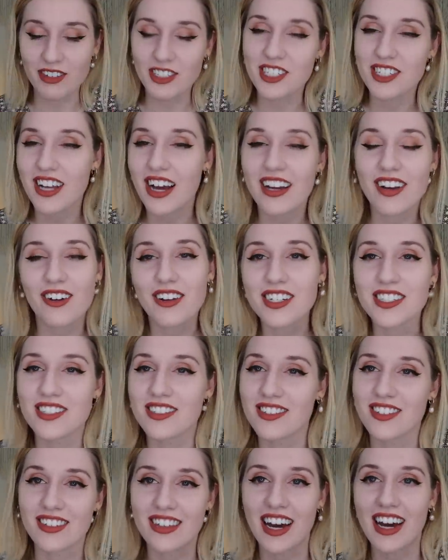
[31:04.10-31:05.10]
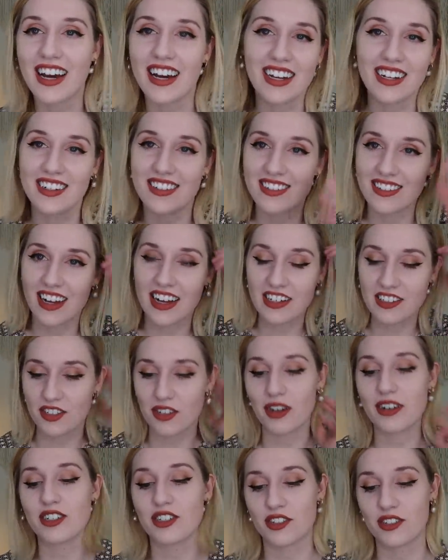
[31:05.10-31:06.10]
which I always do that. And I
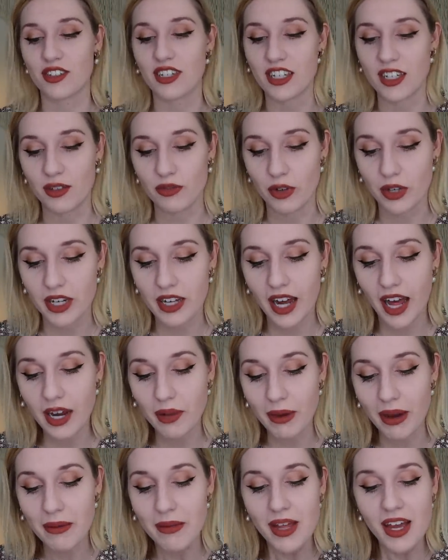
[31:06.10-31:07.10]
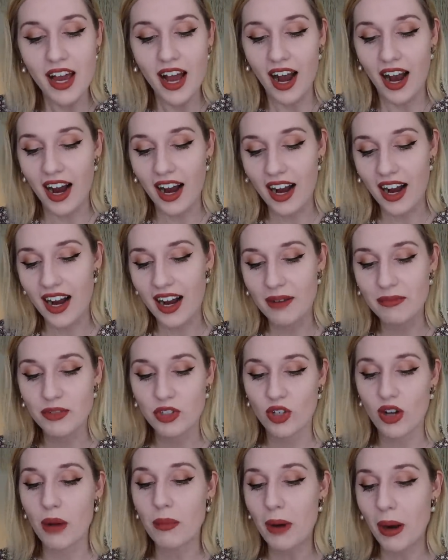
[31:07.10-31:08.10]
just need to avoid it. Anyway,
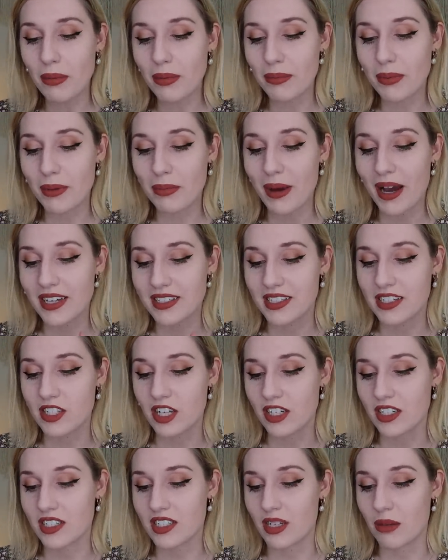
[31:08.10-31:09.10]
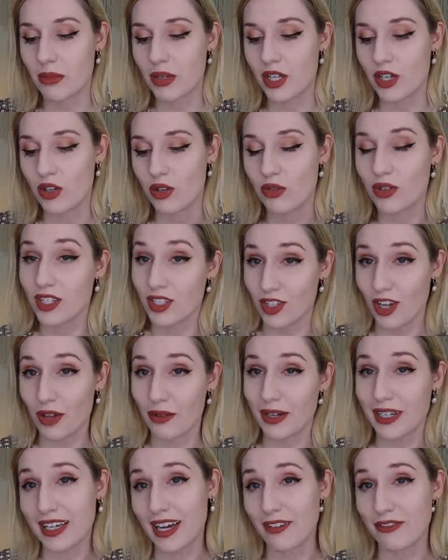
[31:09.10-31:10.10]
so I'll probably pass this on to somebody who can
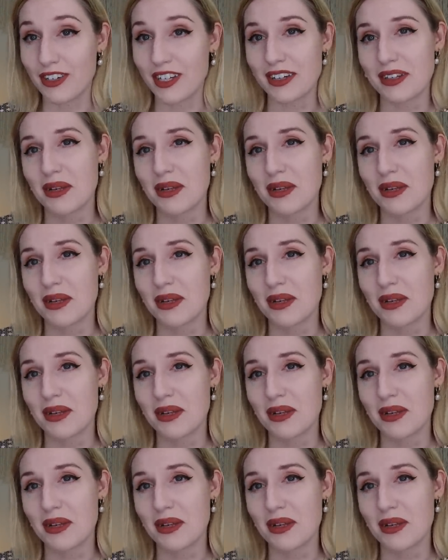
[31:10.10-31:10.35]
tolerate caffeine a